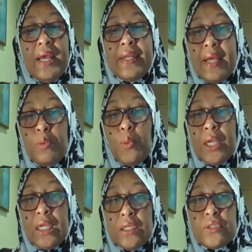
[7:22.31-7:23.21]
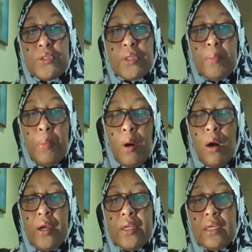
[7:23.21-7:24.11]
And then we need to
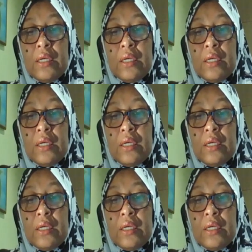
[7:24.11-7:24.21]
report